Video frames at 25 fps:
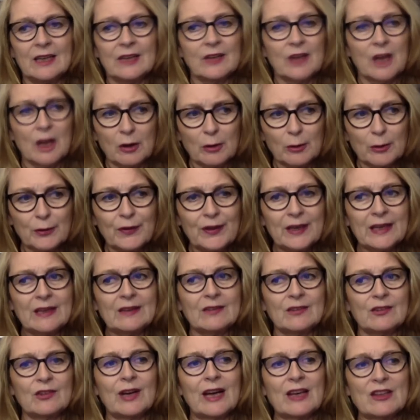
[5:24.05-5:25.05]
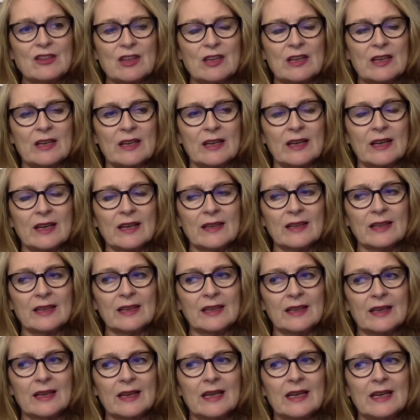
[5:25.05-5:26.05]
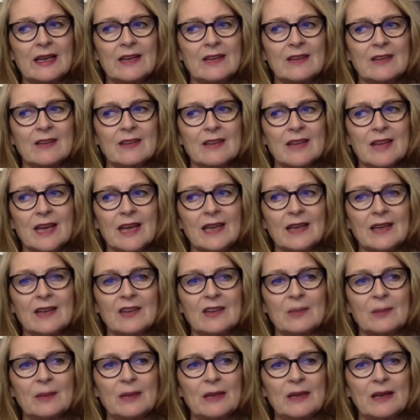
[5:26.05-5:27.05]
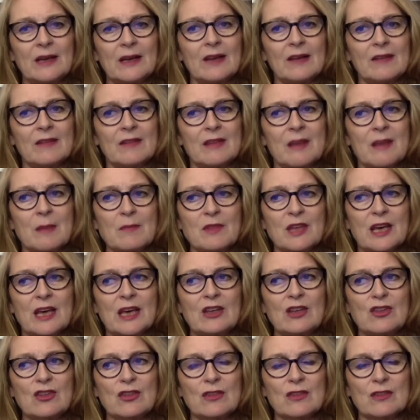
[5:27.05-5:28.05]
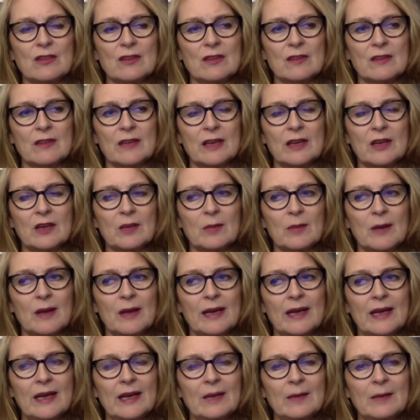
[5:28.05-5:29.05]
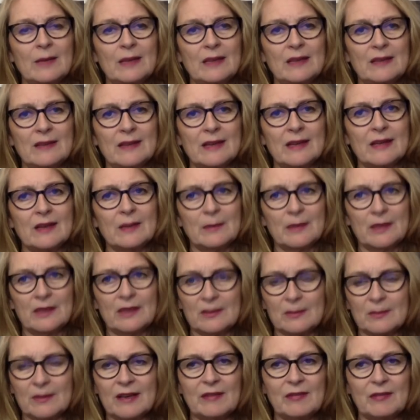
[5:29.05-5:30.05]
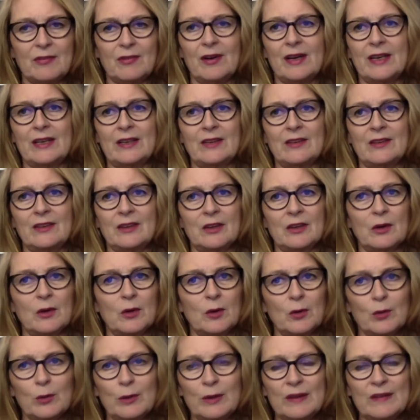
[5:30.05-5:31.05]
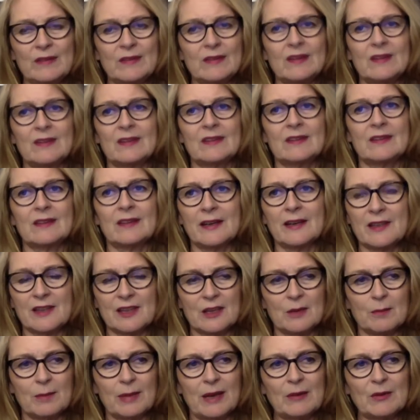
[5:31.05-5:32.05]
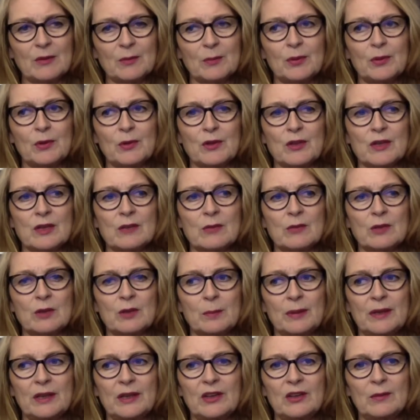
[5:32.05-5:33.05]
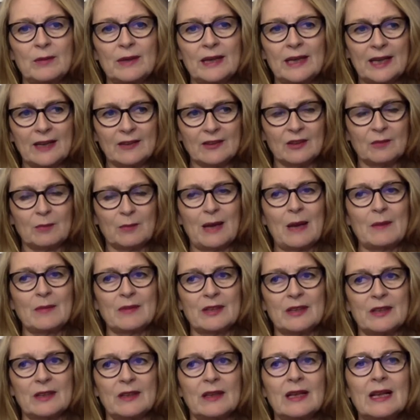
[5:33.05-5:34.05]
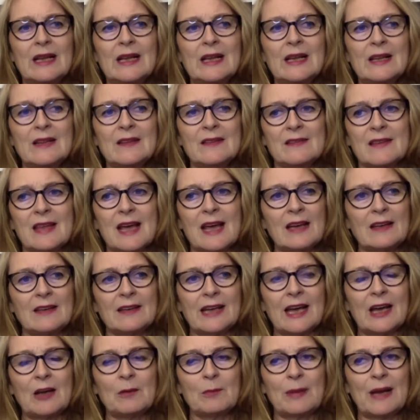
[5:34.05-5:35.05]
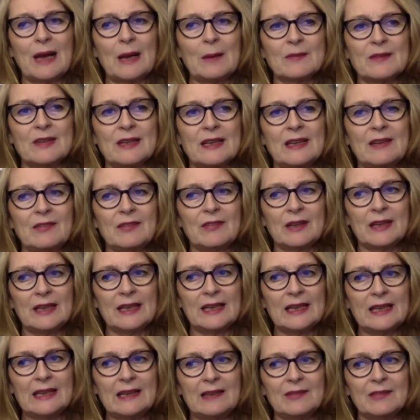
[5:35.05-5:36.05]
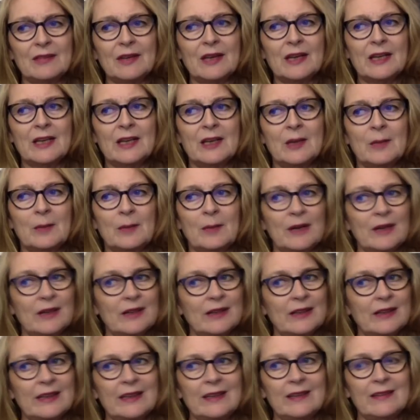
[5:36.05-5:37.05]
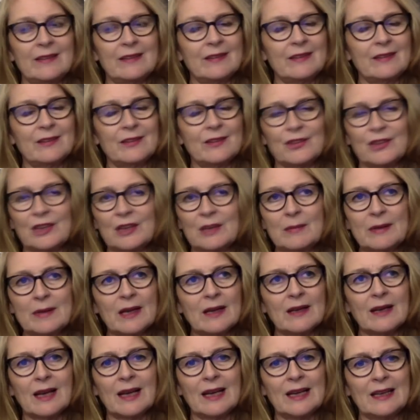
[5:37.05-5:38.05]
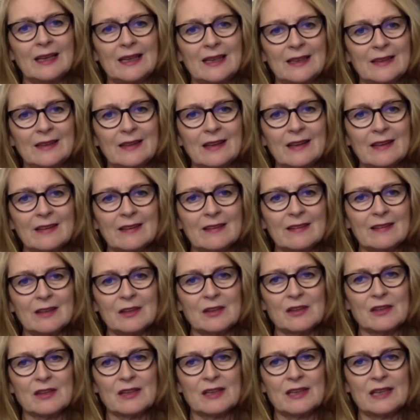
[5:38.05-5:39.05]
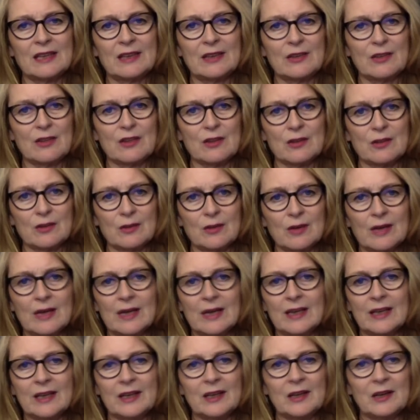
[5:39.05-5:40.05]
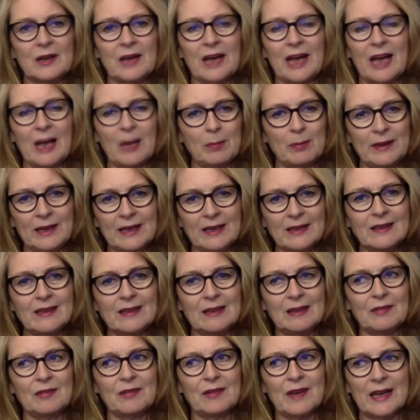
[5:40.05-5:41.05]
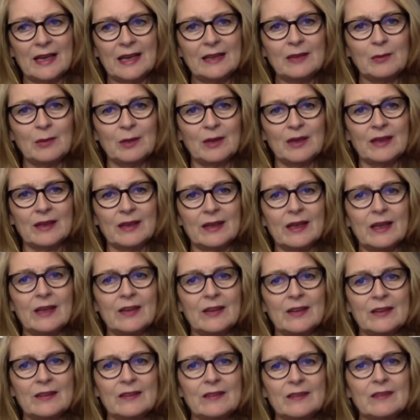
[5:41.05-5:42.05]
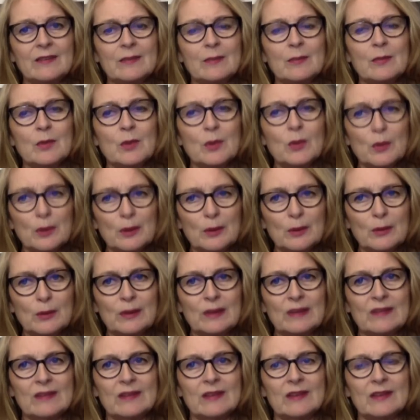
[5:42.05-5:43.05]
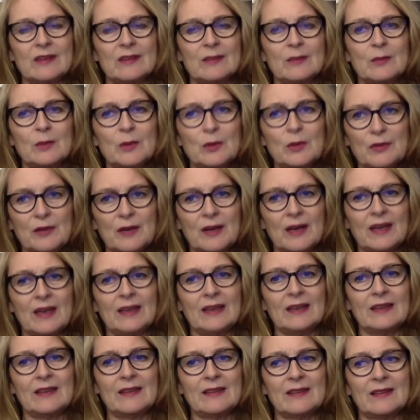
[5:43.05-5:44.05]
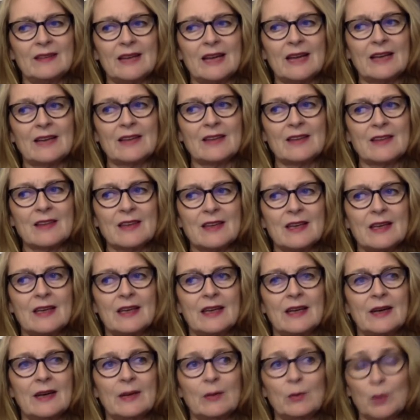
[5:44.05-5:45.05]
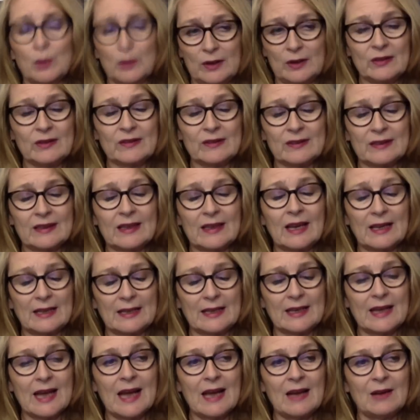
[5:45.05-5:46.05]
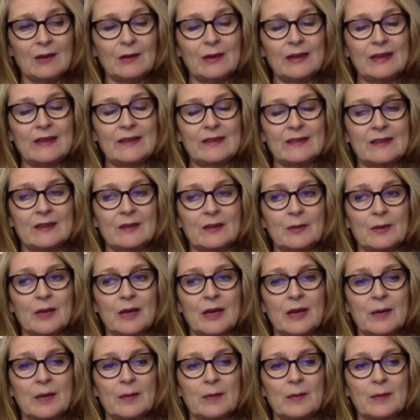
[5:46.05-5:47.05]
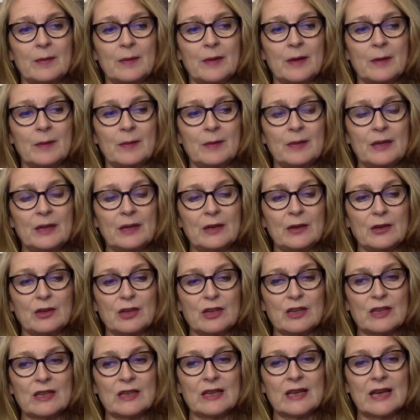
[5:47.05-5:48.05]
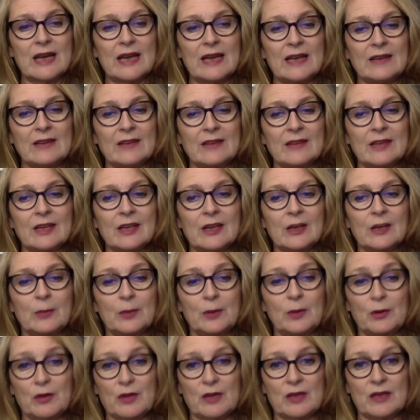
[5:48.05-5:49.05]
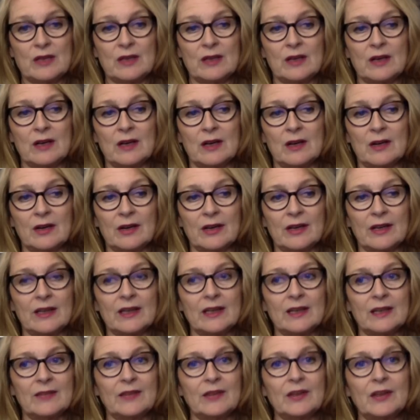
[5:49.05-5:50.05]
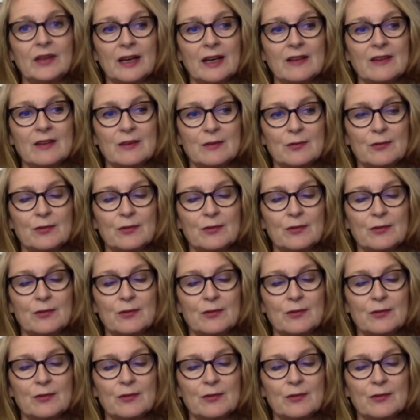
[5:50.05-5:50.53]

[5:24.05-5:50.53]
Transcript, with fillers: The whole thing is tragic. And I think today there's been a kind of temptation to think my enemy's enemy is my friend. You know, oh, isn't this exciting? Perhaps Putin will be humiliated. Perhaps he'll stand down. Perhaps he'll even leave. But it's extremely unlikely that this is going to lead to, you know, a happy ending for anyone. This is more lawlessness, more violence. And what looks it like now is that uh, Prigozhin and Putin are a kind of united